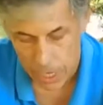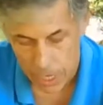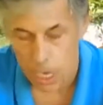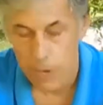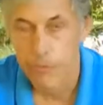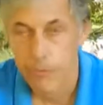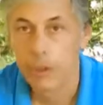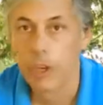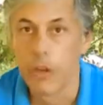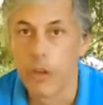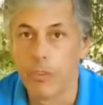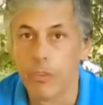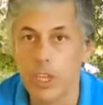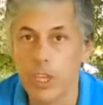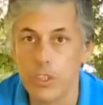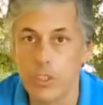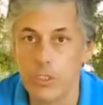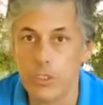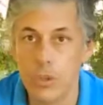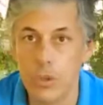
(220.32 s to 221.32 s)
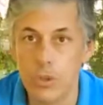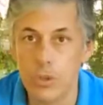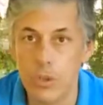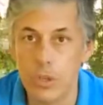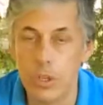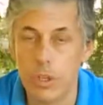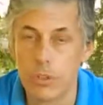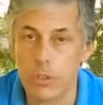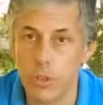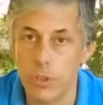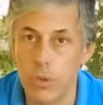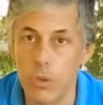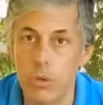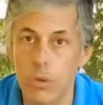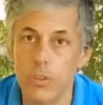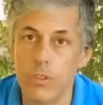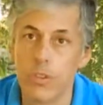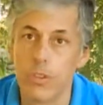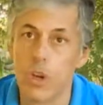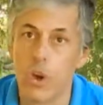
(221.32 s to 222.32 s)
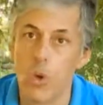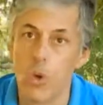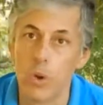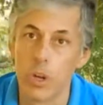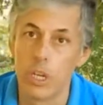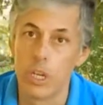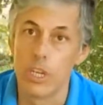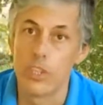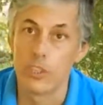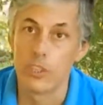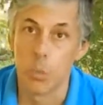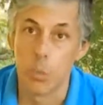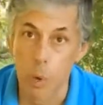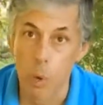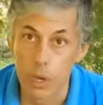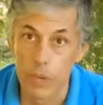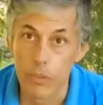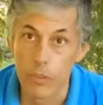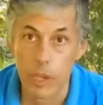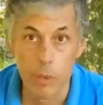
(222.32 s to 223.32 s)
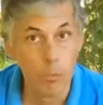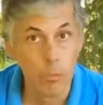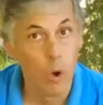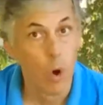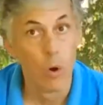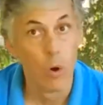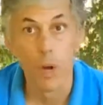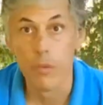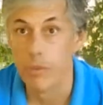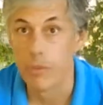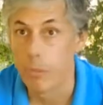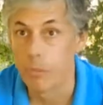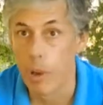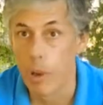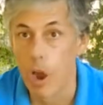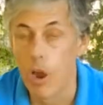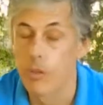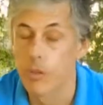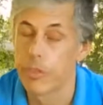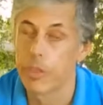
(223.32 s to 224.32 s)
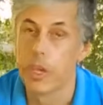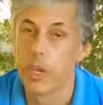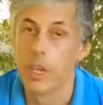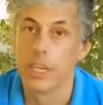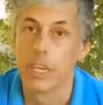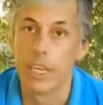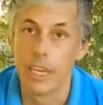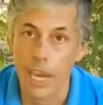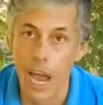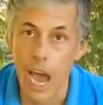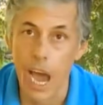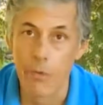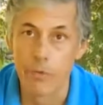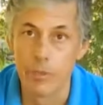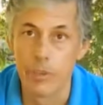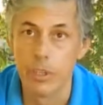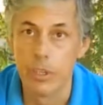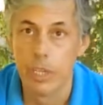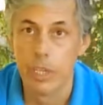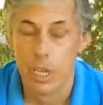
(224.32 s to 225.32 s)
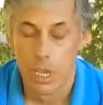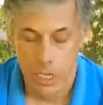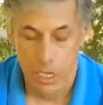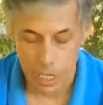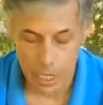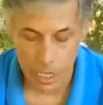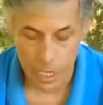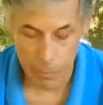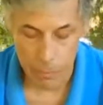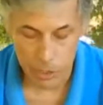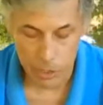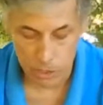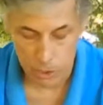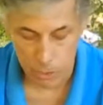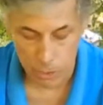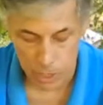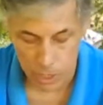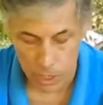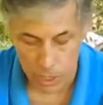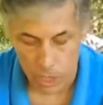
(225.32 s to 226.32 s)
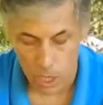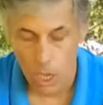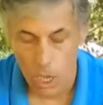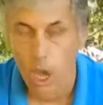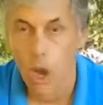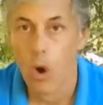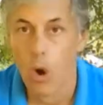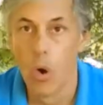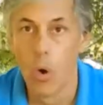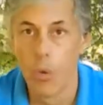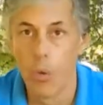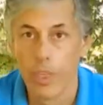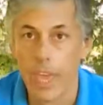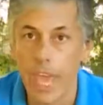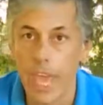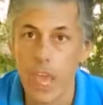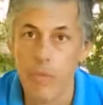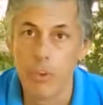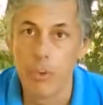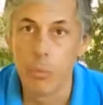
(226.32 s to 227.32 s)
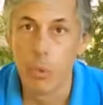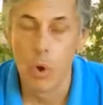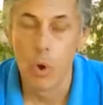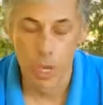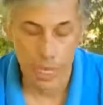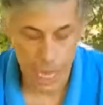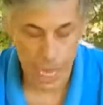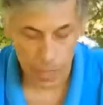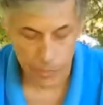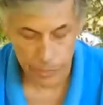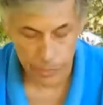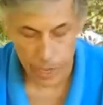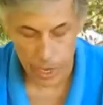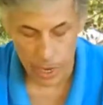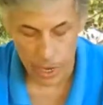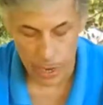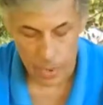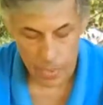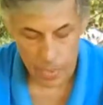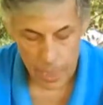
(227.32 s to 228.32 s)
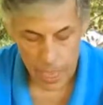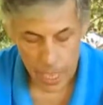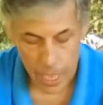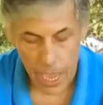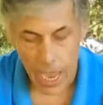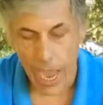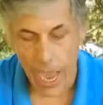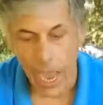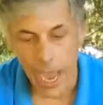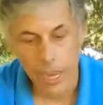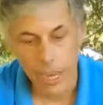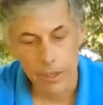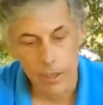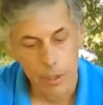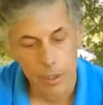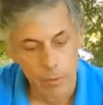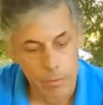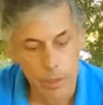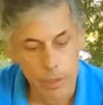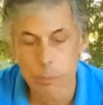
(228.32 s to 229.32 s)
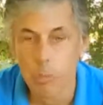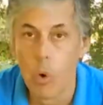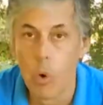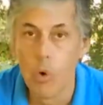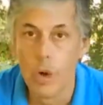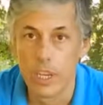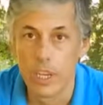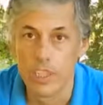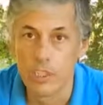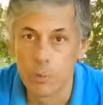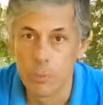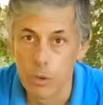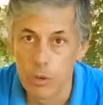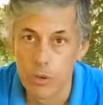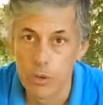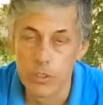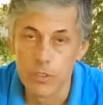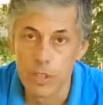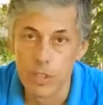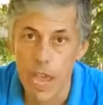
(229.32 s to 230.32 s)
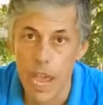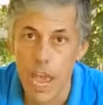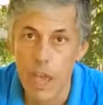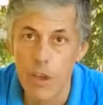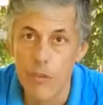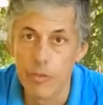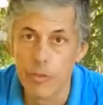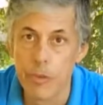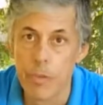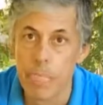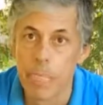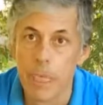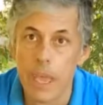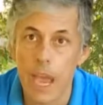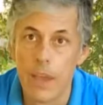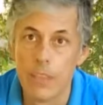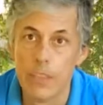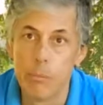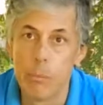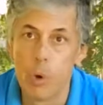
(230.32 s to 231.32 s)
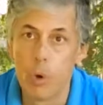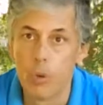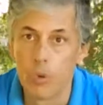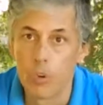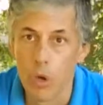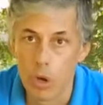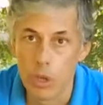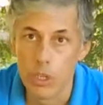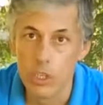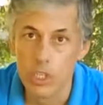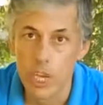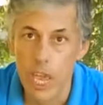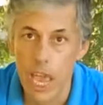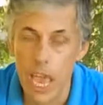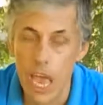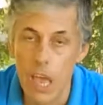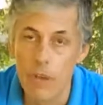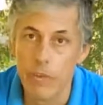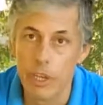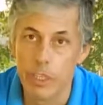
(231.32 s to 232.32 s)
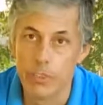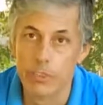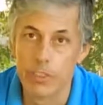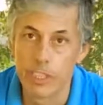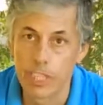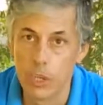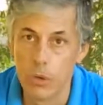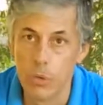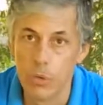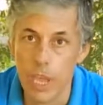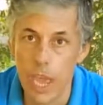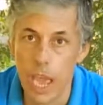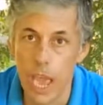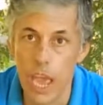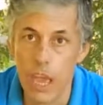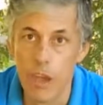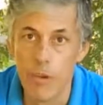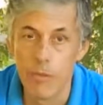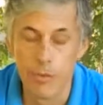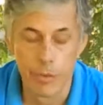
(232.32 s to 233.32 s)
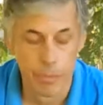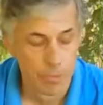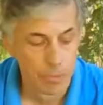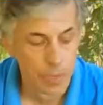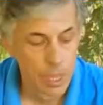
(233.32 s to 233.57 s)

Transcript: if you've got these 2 tools, or at least one of them, or even both, you're laughing. You're going to be doing all the heavy work out there. And the more experience you have, and the more knowledge you have and skill you have,